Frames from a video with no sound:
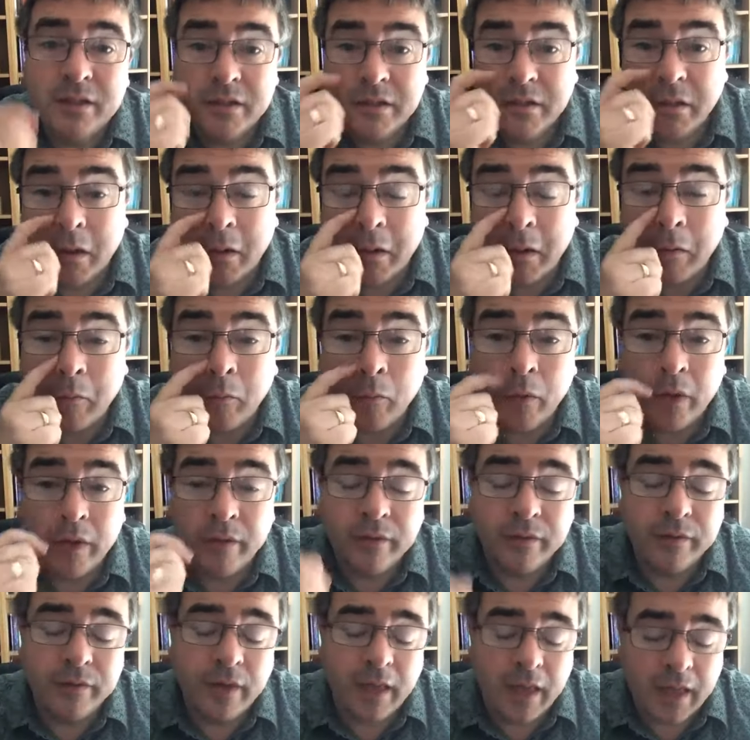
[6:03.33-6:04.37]
starting
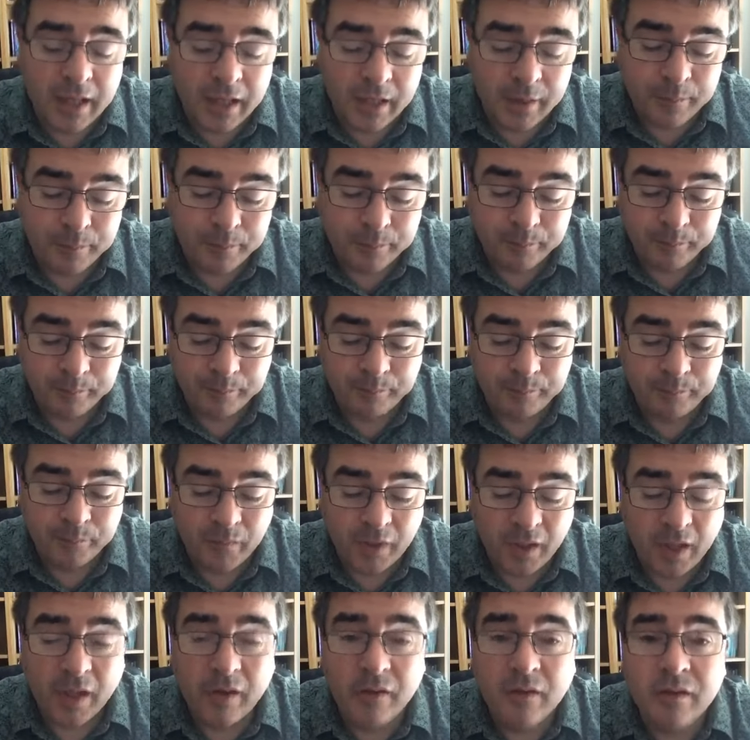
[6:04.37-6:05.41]
with
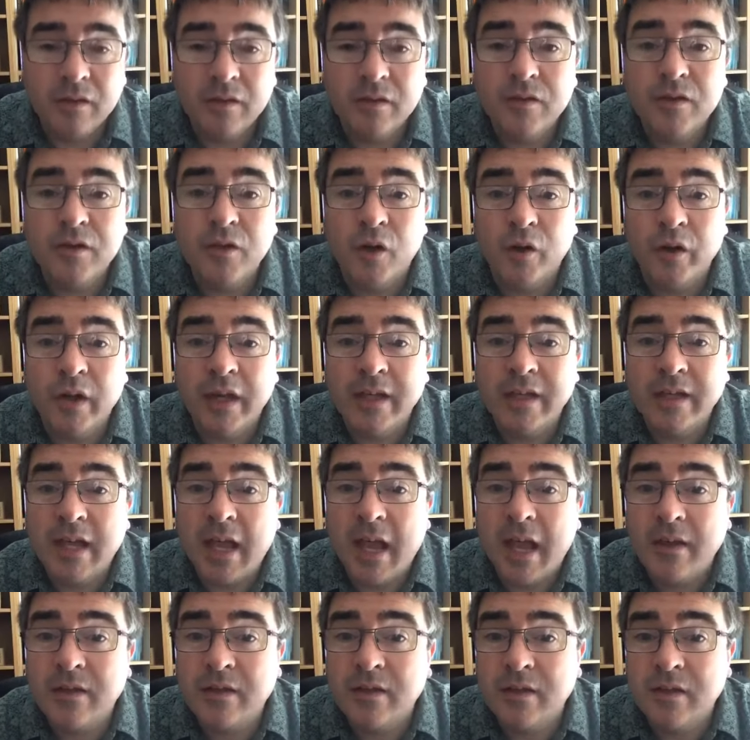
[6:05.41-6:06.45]
shocking
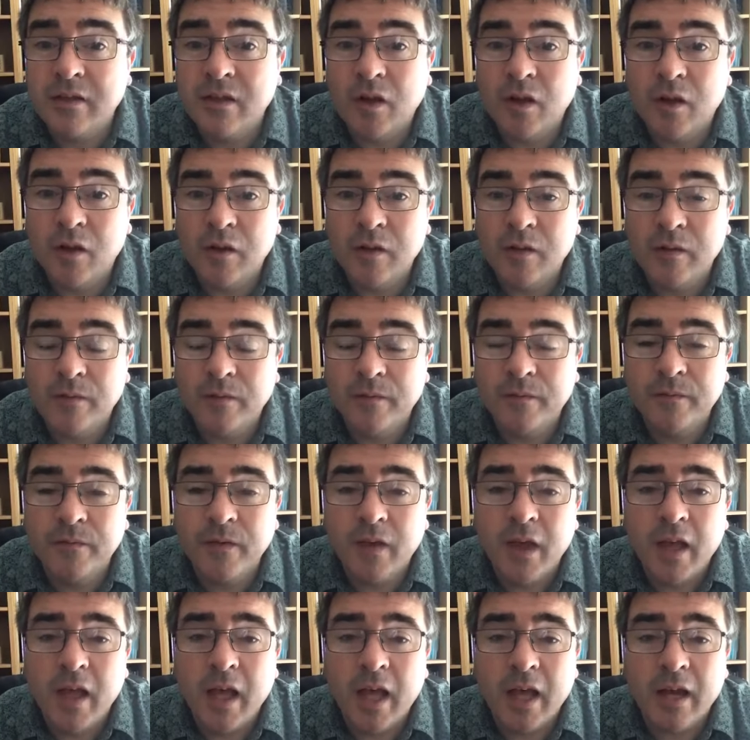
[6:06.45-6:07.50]
deaths of
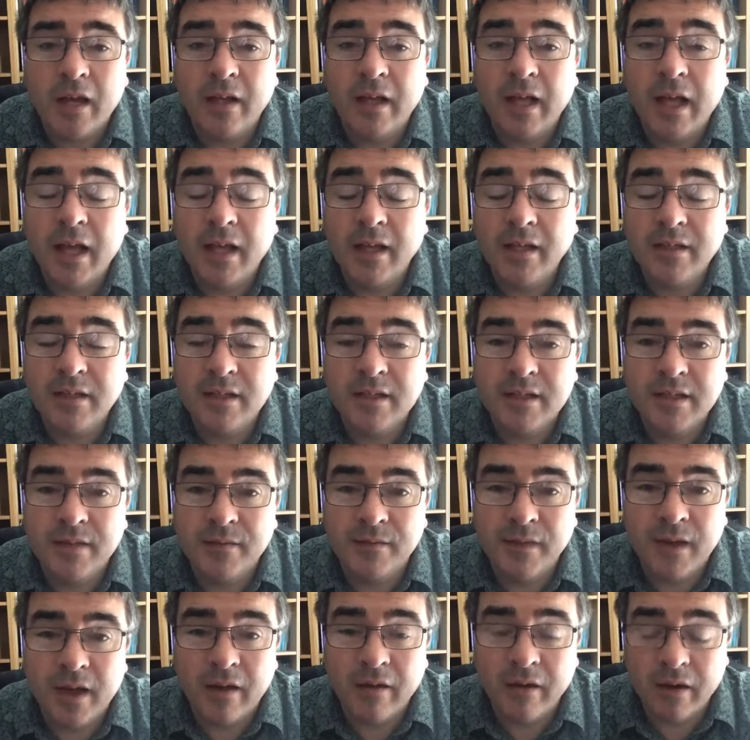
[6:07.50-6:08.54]
Ananias and
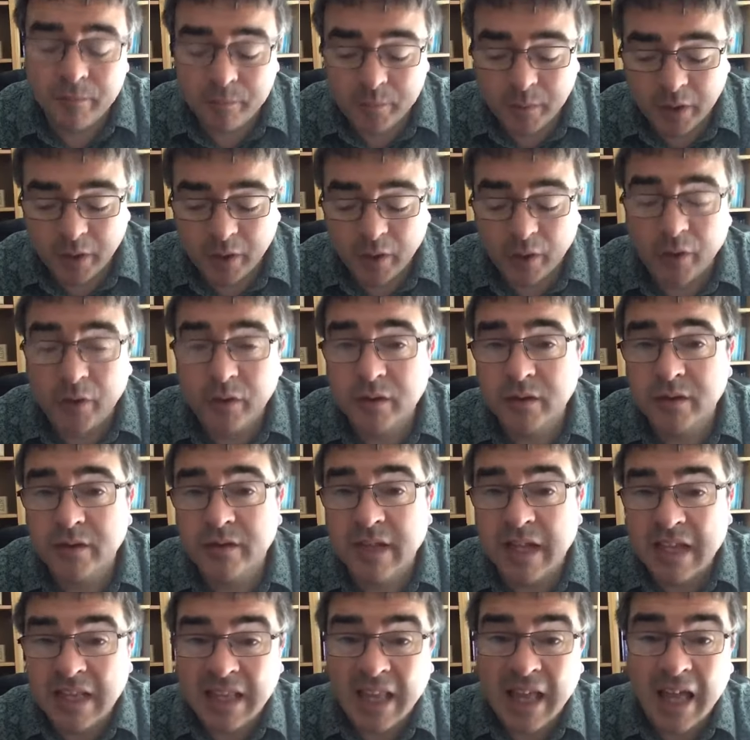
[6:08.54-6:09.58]
Sapphira because
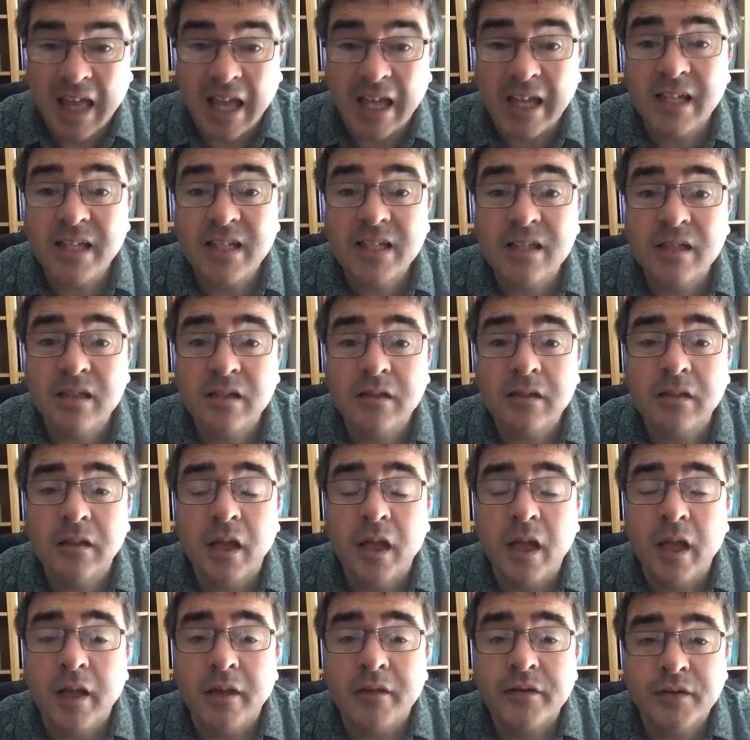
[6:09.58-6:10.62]
they lied.
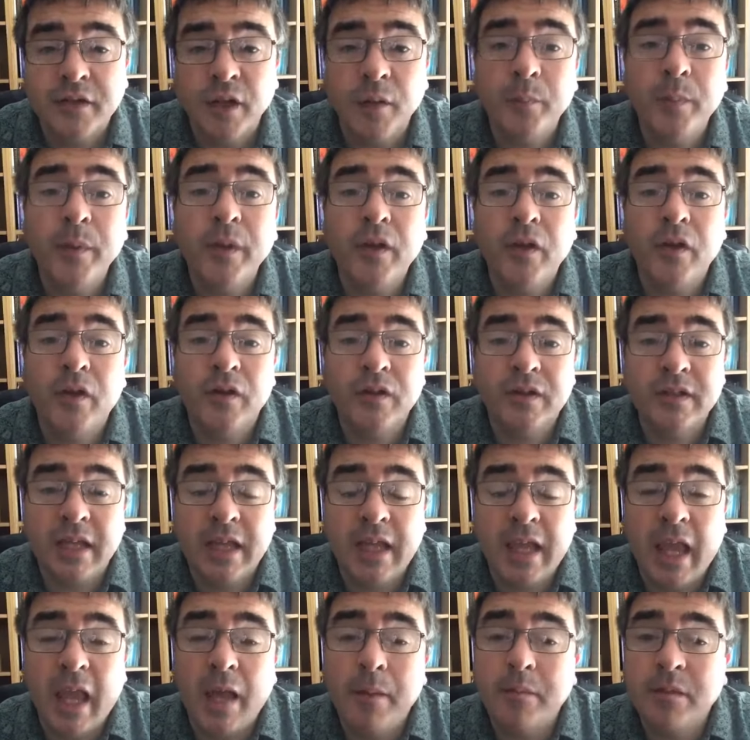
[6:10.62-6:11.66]
It's not because they
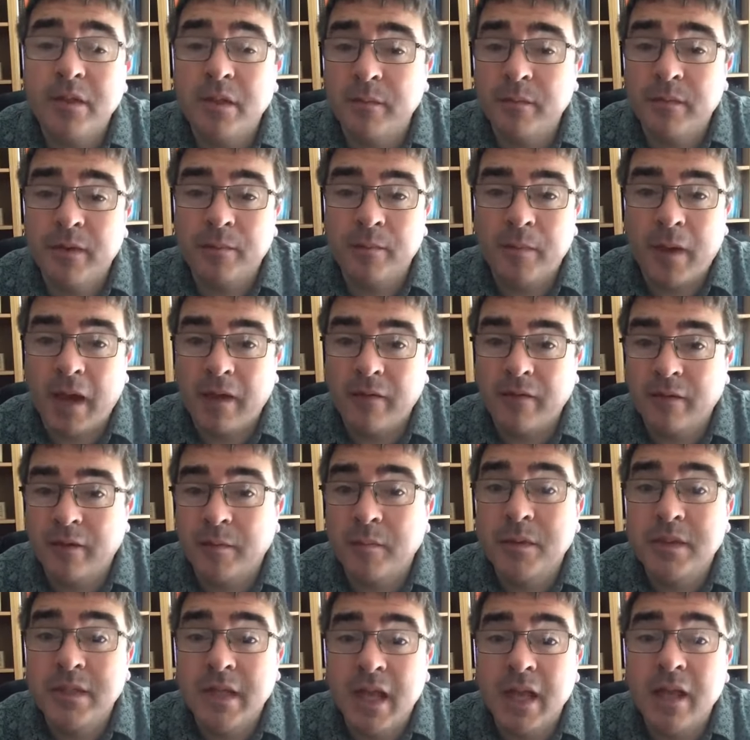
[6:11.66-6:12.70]
kept something back for
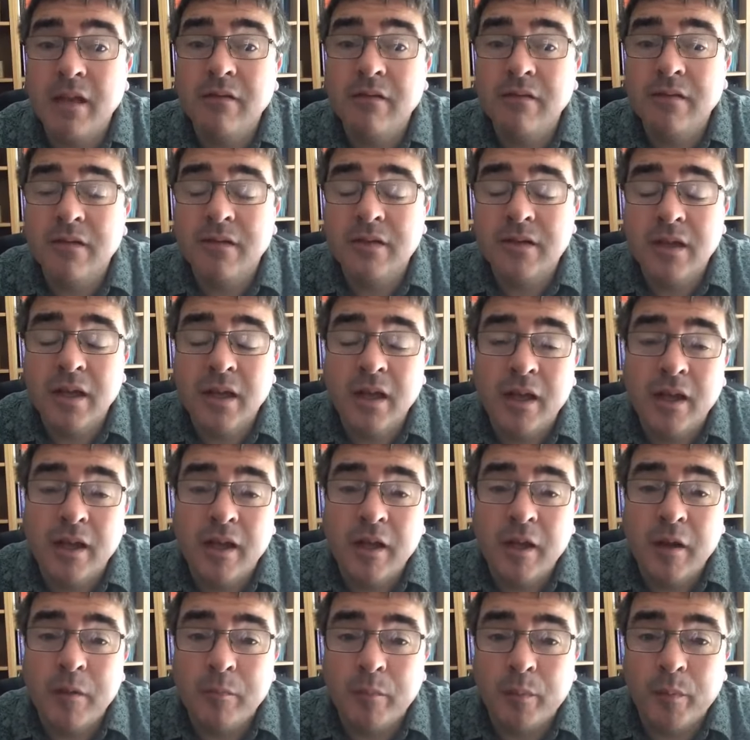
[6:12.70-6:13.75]
themselves,
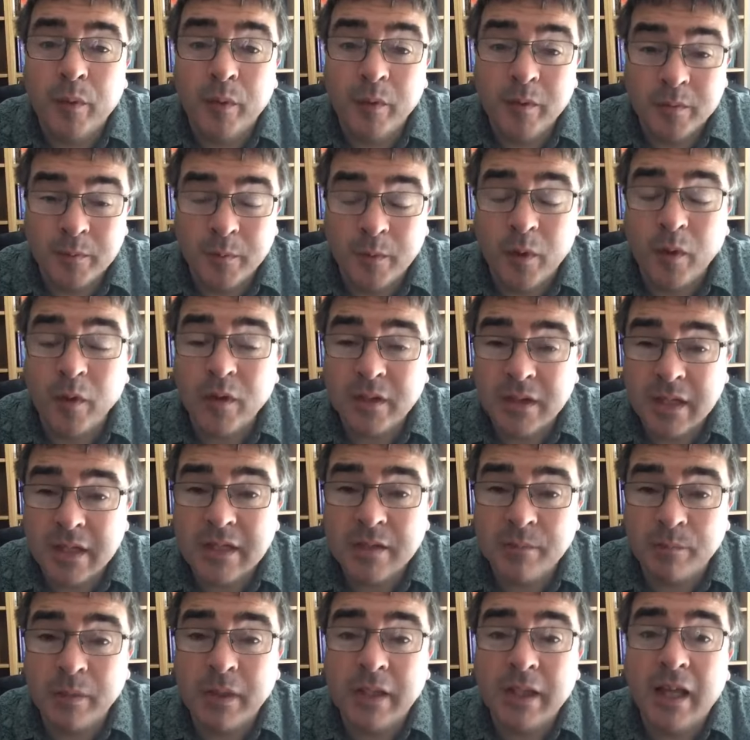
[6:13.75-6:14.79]
but it was because they
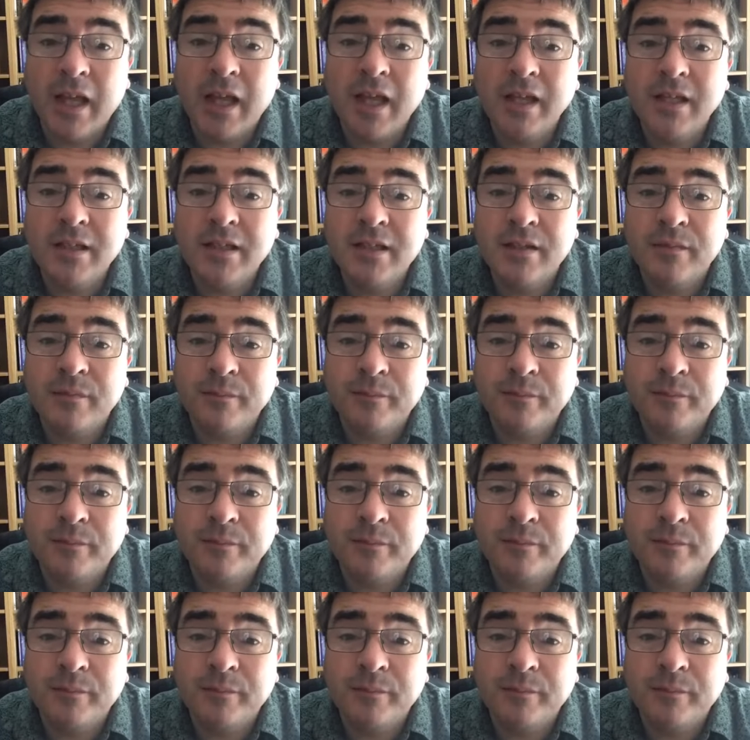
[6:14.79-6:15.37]
simply lied.